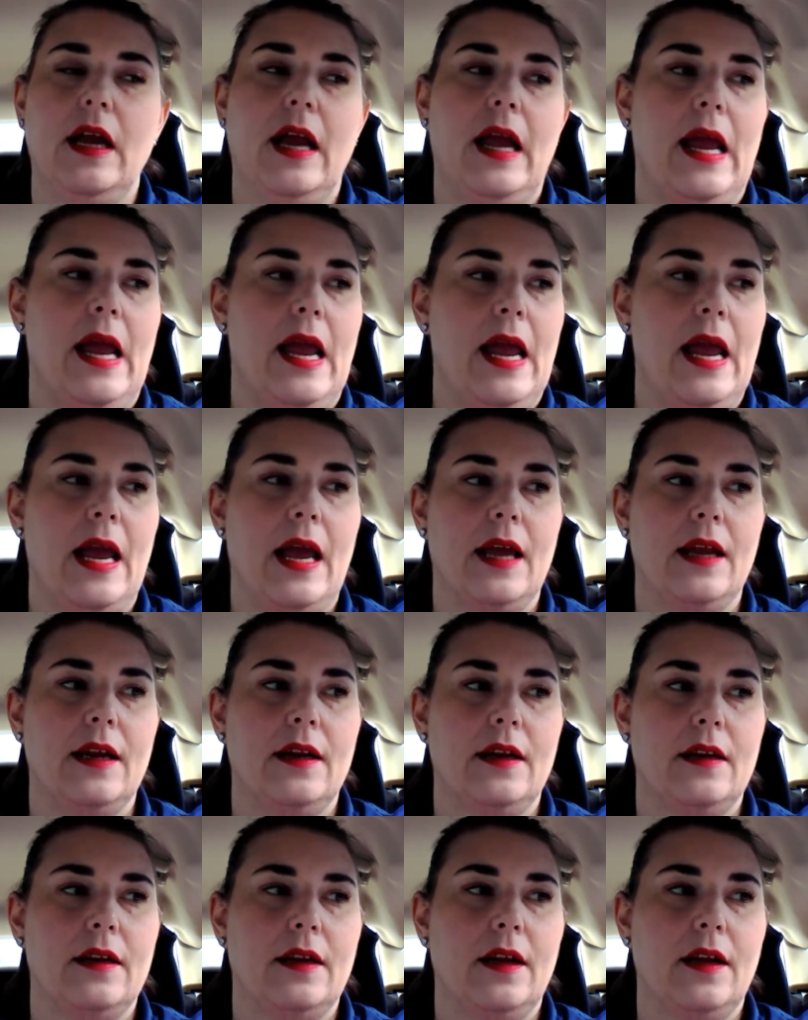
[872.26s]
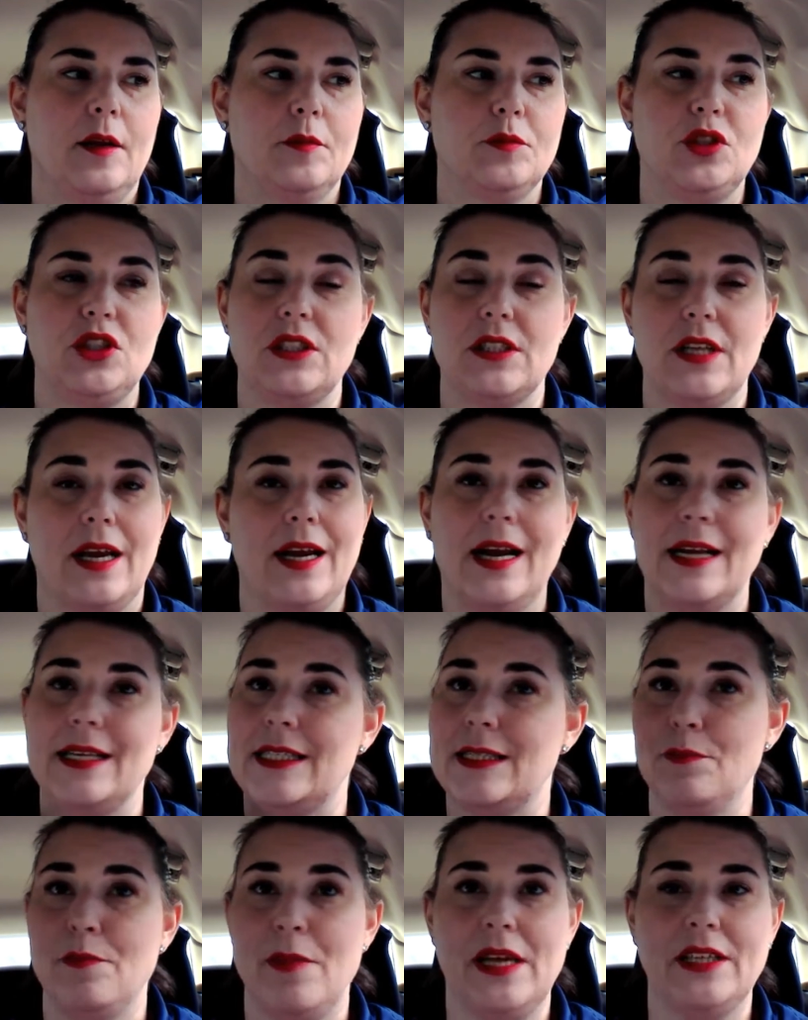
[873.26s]
I think it was Trisha at
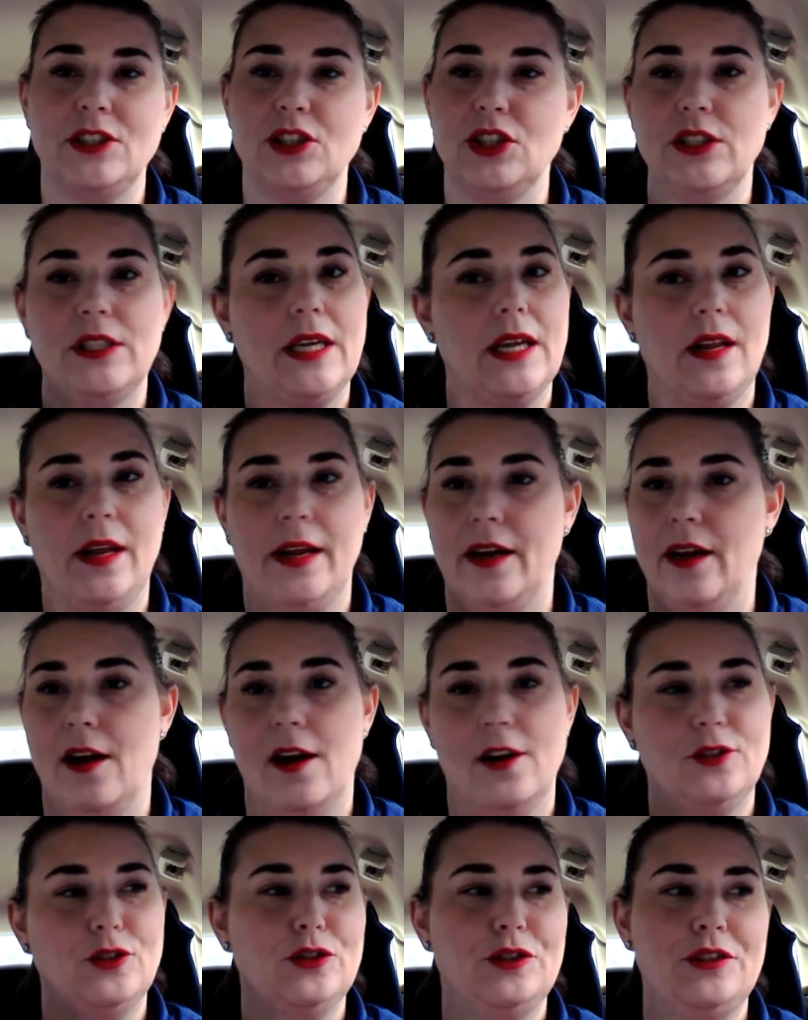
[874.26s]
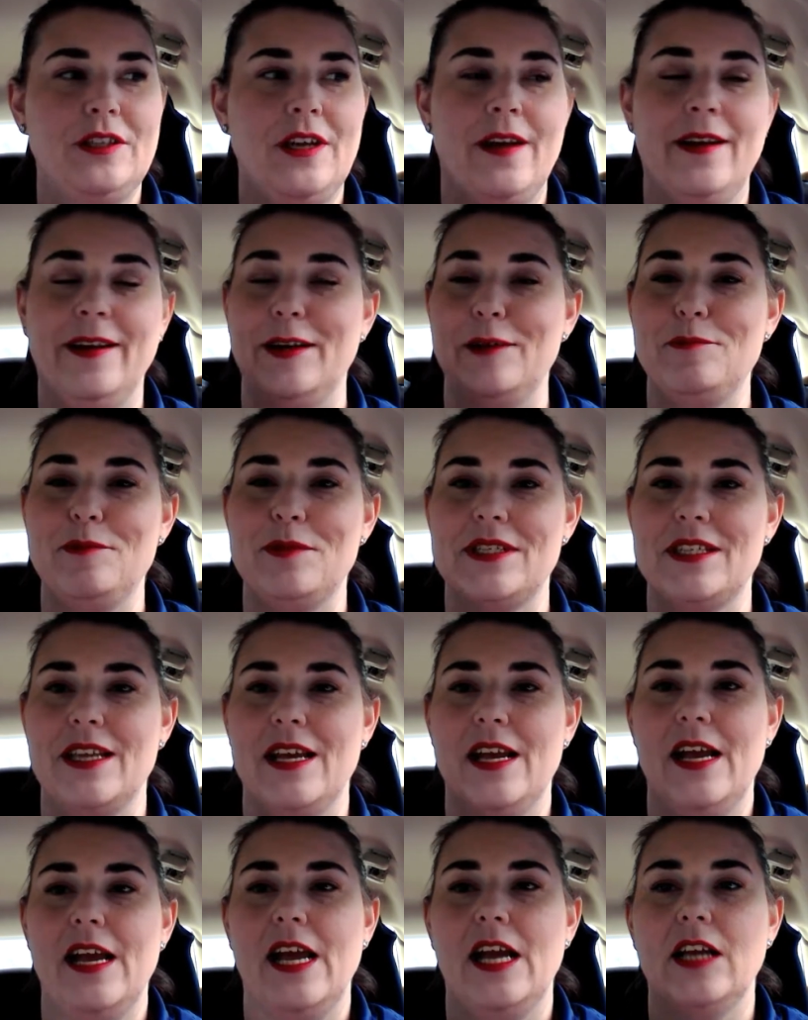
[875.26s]
3L Thread, she posted
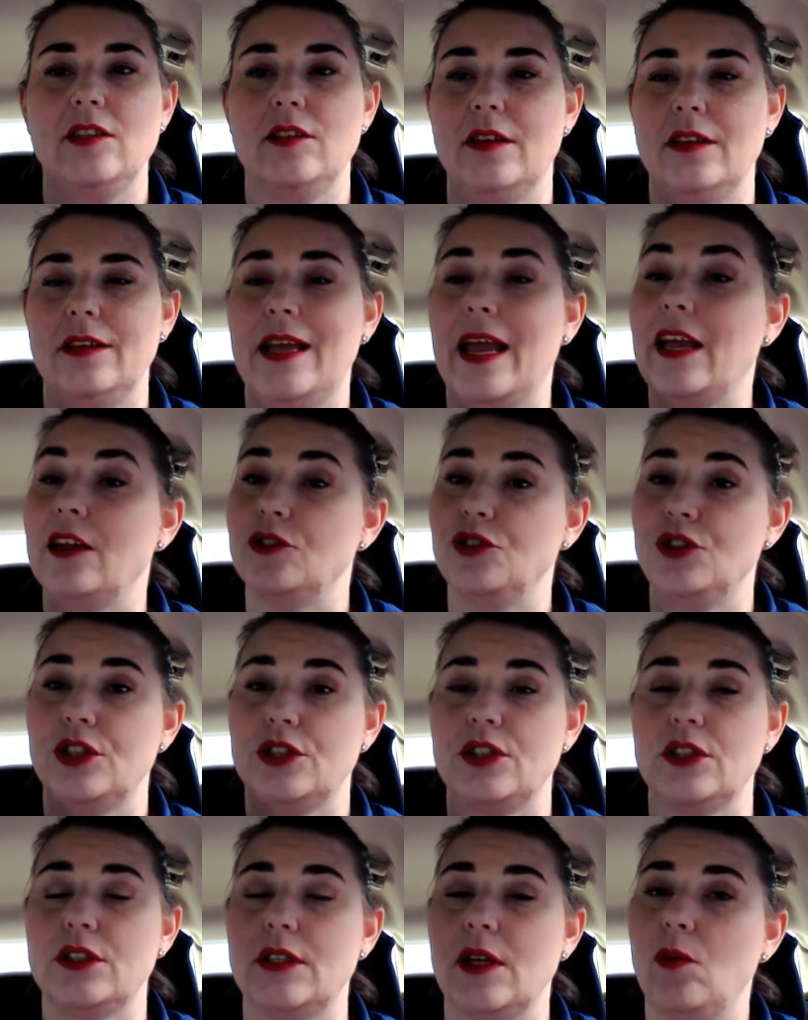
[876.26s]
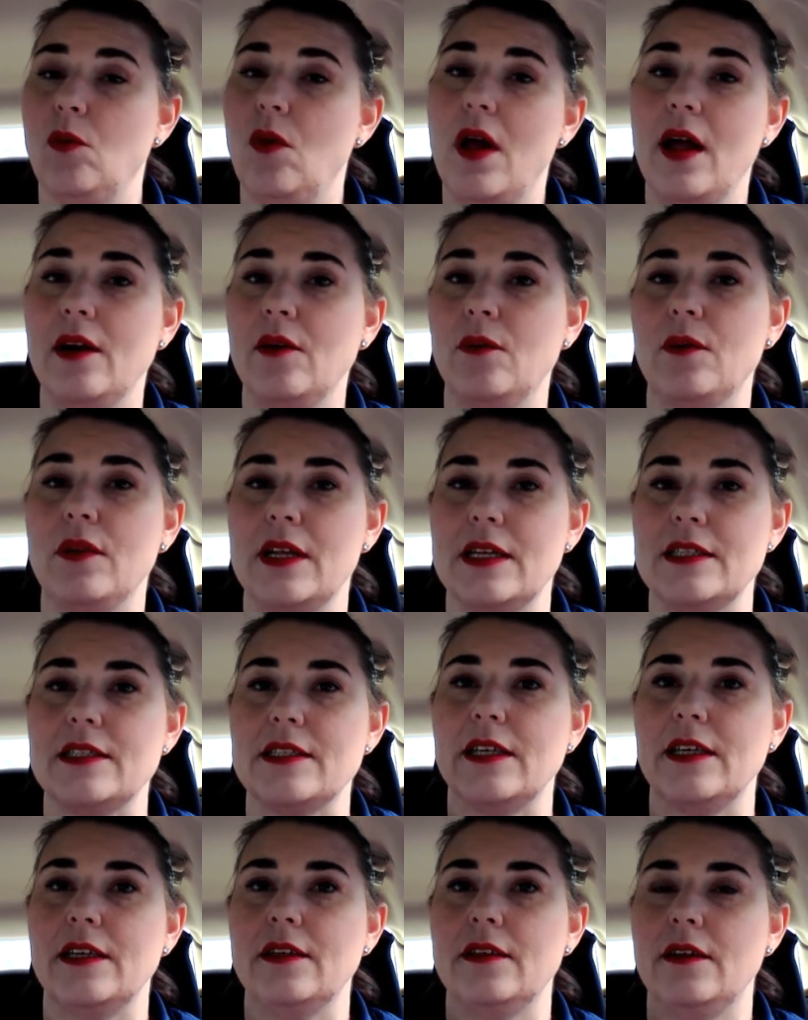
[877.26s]
from
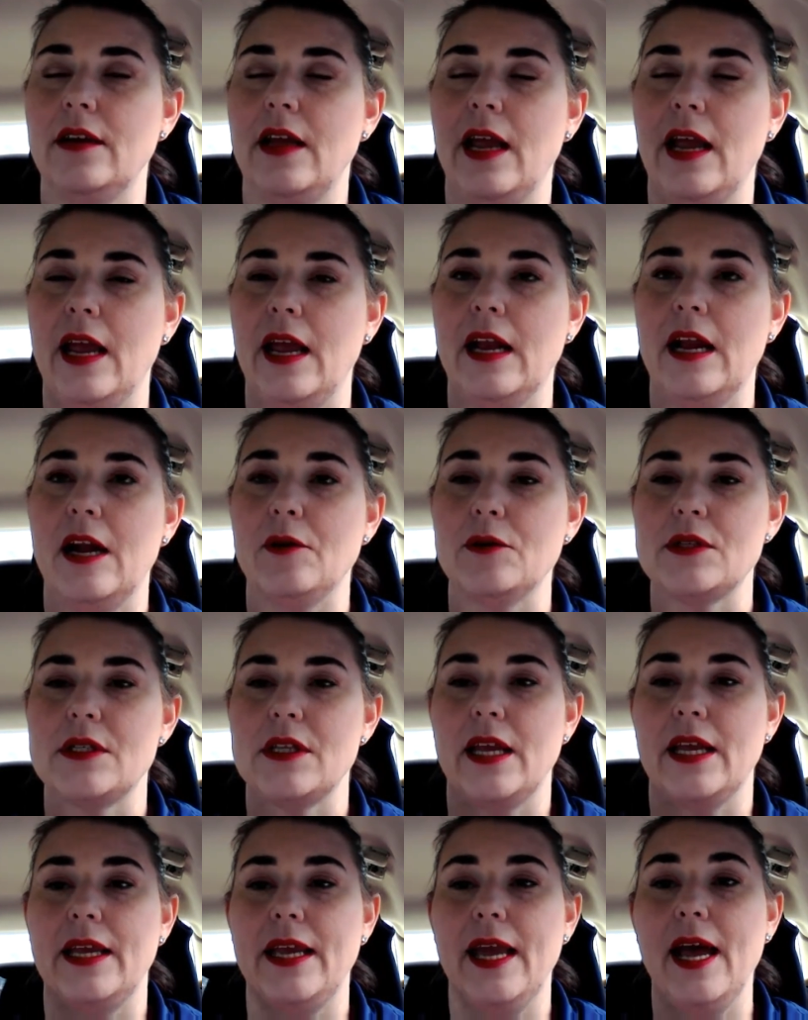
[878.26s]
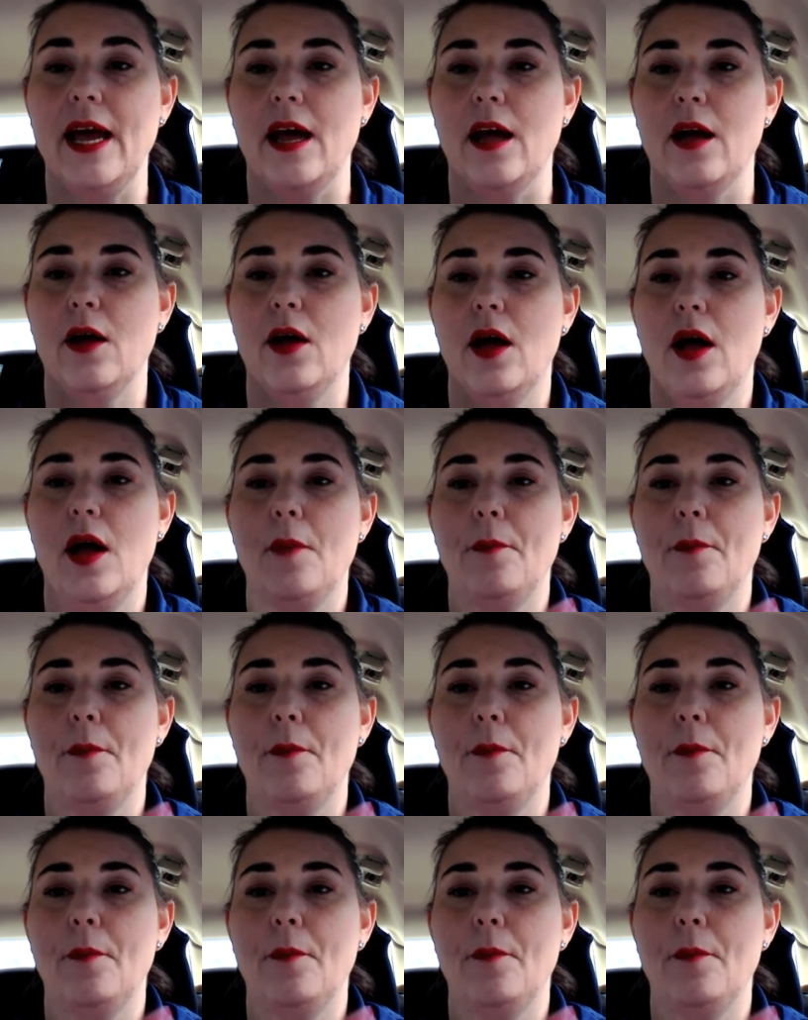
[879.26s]
StitchCon, Leslie's gonna have a sale.